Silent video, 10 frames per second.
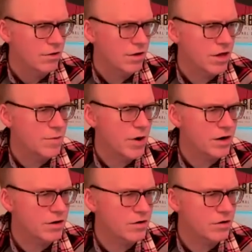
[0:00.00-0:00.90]
Thank you,
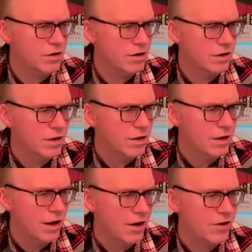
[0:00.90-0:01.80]
Marco.
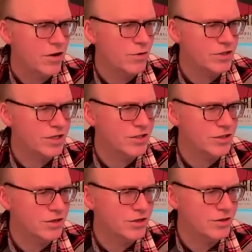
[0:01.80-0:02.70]
You're on the whiskey
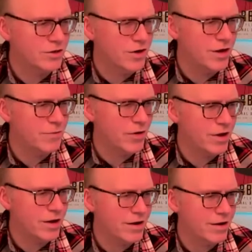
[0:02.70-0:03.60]
too, Tony.
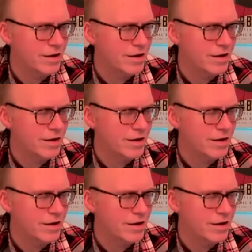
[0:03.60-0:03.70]
Brilliant.